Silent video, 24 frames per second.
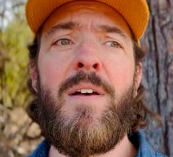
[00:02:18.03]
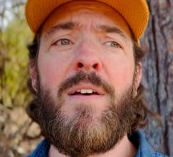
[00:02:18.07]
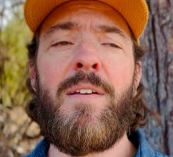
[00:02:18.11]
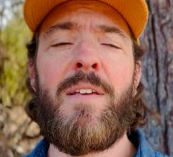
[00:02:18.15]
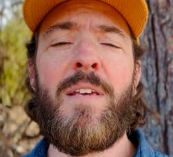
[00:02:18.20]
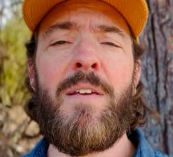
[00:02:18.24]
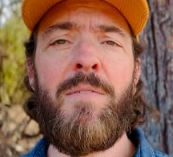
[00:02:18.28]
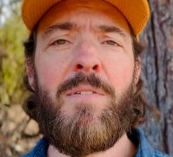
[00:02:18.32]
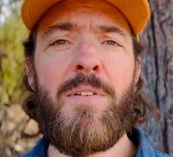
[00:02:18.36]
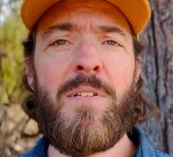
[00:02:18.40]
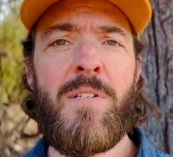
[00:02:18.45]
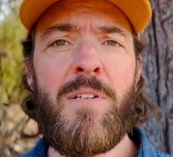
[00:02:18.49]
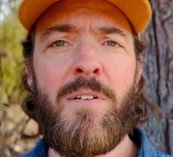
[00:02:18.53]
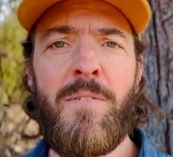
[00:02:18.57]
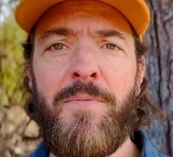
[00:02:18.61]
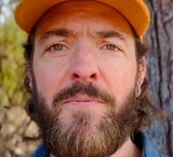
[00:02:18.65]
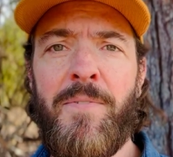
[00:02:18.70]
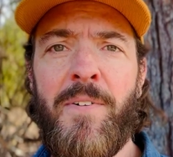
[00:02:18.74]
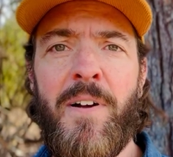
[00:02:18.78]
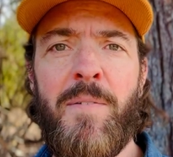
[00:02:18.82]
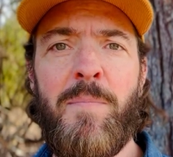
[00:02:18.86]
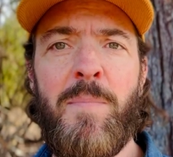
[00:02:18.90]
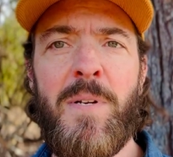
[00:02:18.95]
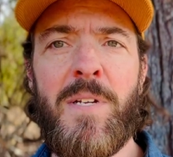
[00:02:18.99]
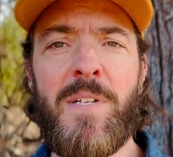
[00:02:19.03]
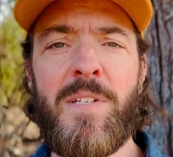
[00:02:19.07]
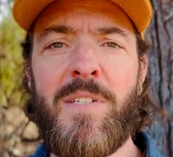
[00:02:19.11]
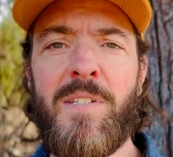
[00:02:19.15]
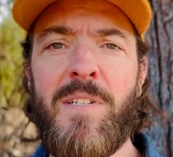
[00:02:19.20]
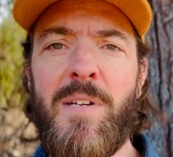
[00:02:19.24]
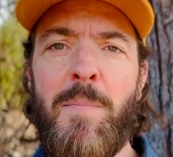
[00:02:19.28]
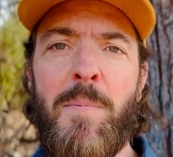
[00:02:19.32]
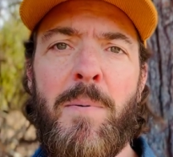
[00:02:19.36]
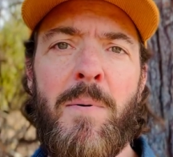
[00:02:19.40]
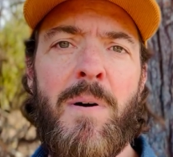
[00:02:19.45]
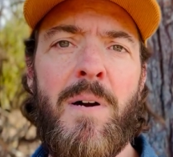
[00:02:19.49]
Give yourself 5 minutes,
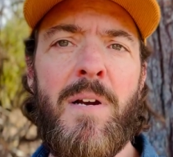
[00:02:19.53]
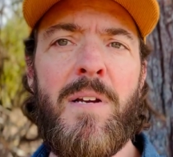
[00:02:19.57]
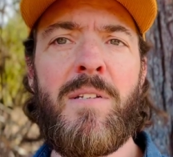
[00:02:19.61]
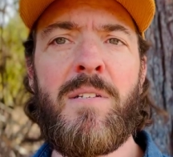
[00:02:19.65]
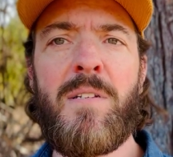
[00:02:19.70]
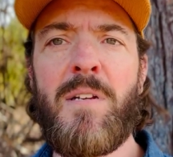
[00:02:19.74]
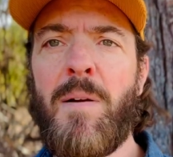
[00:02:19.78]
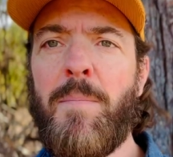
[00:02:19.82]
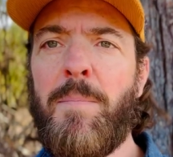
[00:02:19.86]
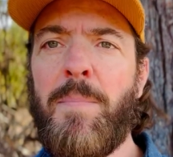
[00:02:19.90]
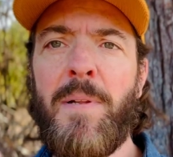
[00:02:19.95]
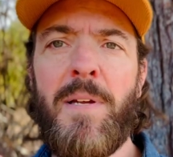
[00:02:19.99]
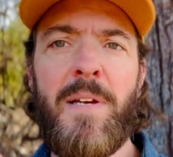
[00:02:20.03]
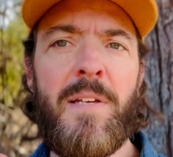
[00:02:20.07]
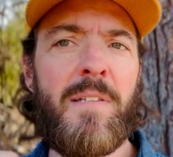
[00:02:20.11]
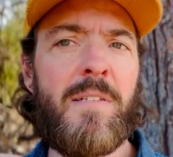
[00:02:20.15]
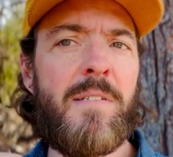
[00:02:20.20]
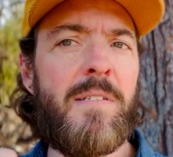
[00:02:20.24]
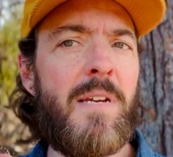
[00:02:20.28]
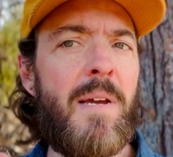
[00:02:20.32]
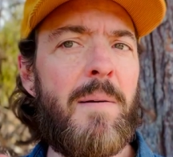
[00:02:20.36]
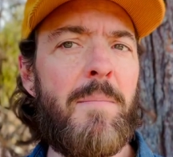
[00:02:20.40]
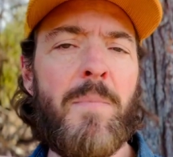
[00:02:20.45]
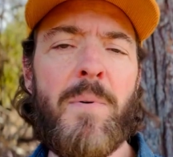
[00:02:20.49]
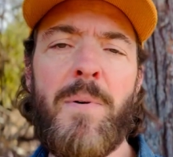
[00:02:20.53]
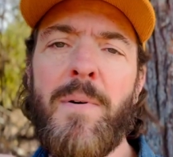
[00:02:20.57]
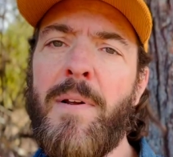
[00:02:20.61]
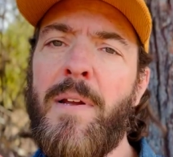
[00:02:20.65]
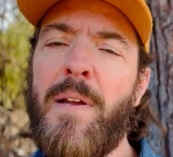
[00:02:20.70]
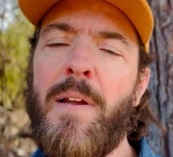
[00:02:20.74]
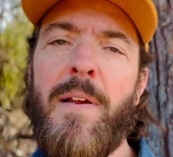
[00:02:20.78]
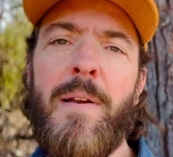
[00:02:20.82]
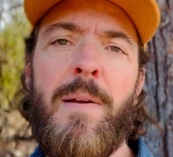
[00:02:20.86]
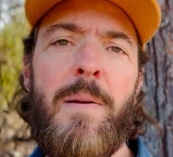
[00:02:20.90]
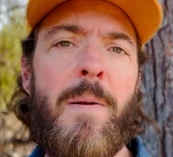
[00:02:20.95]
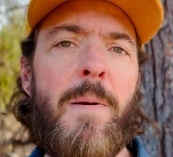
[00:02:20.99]
step away, start playing the
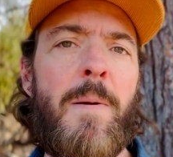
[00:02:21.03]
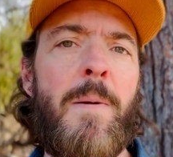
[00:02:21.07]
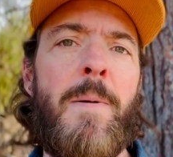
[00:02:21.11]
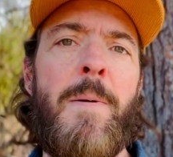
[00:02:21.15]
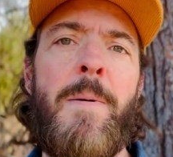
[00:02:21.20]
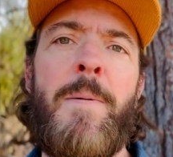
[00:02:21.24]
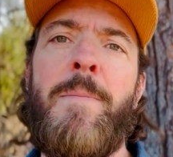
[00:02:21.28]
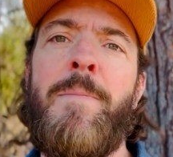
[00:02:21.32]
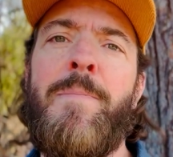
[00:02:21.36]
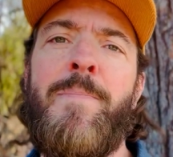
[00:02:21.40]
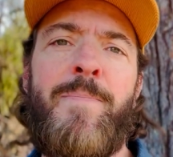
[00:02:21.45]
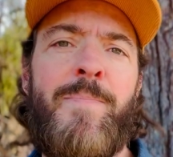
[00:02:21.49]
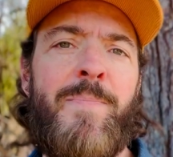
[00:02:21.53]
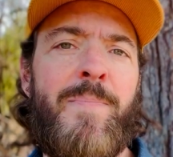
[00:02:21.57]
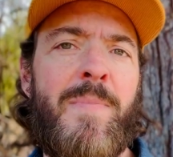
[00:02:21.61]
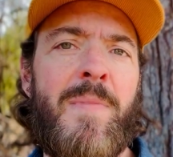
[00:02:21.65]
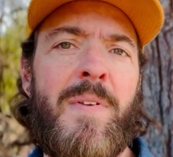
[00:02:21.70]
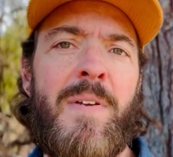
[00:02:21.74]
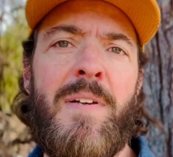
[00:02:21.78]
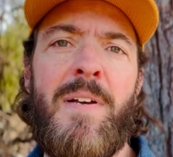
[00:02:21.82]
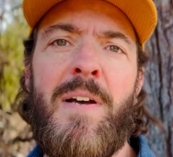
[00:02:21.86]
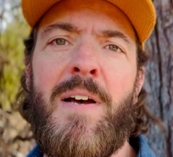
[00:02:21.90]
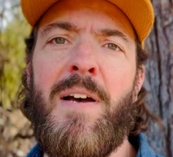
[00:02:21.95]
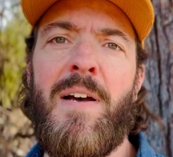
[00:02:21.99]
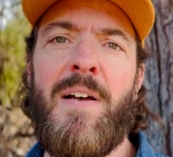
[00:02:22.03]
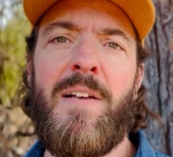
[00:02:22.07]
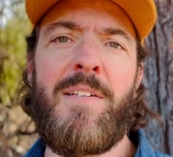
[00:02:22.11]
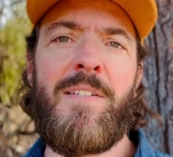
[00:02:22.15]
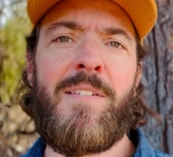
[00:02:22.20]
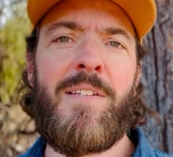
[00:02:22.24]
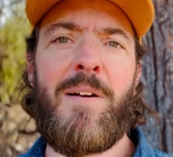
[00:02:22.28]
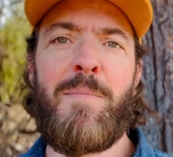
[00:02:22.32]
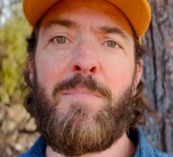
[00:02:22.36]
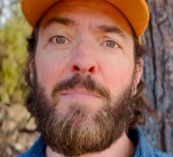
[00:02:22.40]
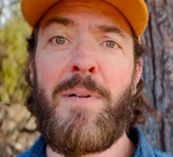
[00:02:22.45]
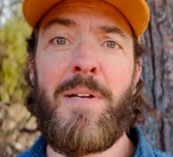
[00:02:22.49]
tambourine,
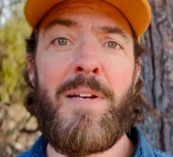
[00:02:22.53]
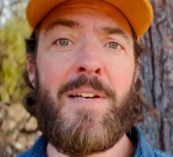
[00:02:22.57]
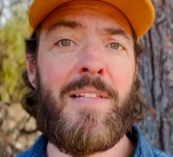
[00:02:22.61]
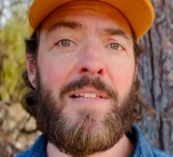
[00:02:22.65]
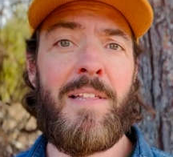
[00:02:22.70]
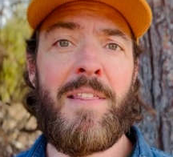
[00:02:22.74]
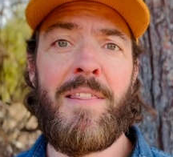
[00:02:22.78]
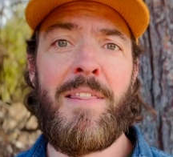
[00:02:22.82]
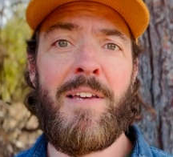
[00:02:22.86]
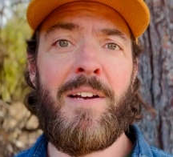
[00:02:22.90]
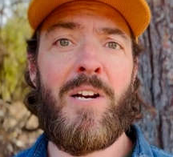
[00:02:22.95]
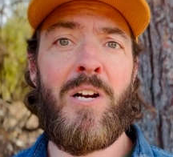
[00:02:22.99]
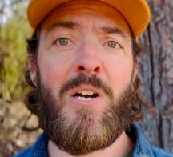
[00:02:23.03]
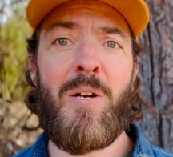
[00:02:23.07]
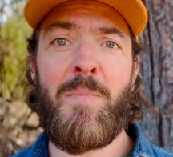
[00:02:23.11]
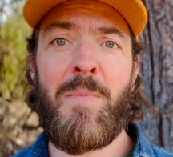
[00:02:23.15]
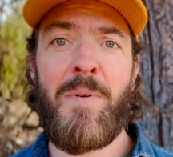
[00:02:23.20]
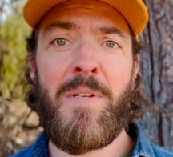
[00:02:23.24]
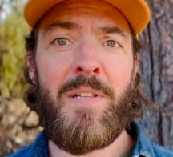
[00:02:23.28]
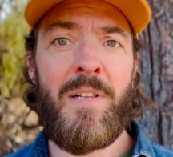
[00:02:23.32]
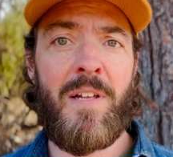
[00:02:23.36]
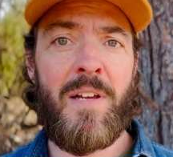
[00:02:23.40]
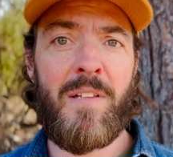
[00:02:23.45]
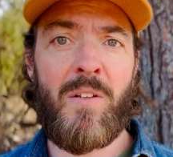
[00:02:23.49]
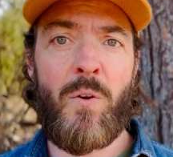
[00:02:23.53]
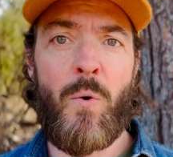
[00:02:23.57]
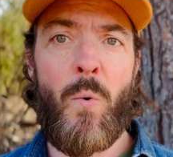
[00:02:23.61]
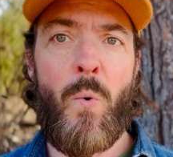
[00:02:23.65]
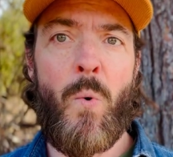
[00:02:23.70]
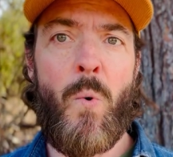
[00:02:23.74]
start playing the theremin, like the